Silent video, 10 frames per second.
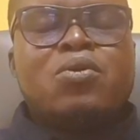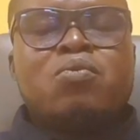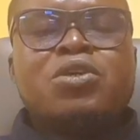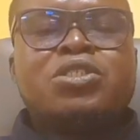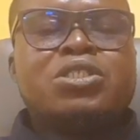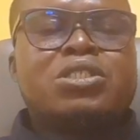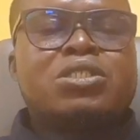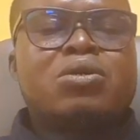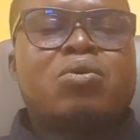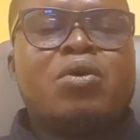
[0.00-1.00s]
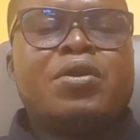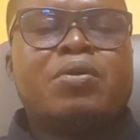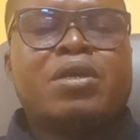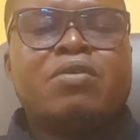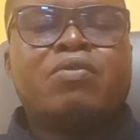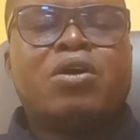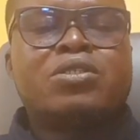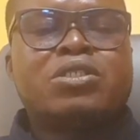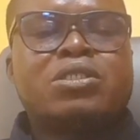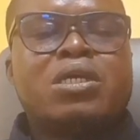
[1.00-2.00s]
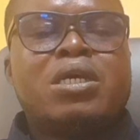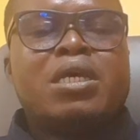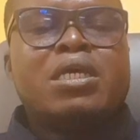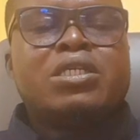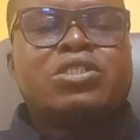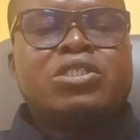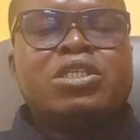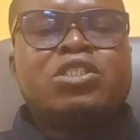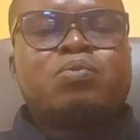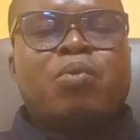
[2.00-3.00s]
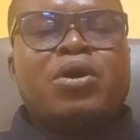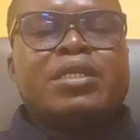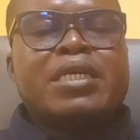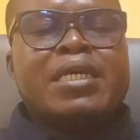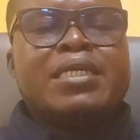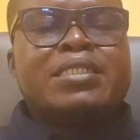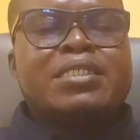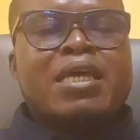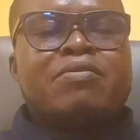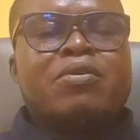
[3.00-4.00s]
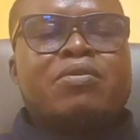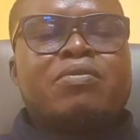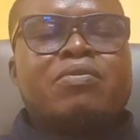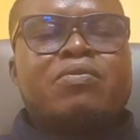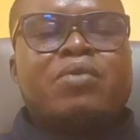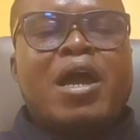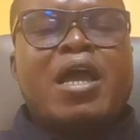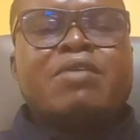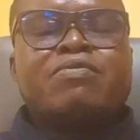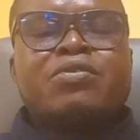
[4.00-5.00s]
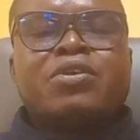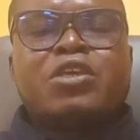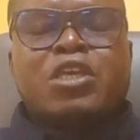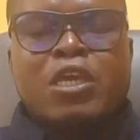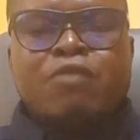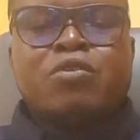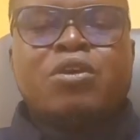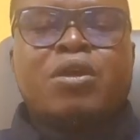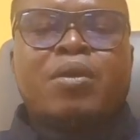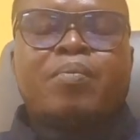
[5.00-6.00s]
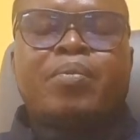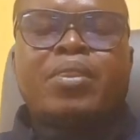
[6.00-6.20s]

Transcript: which is going to give us 6.875 kVA.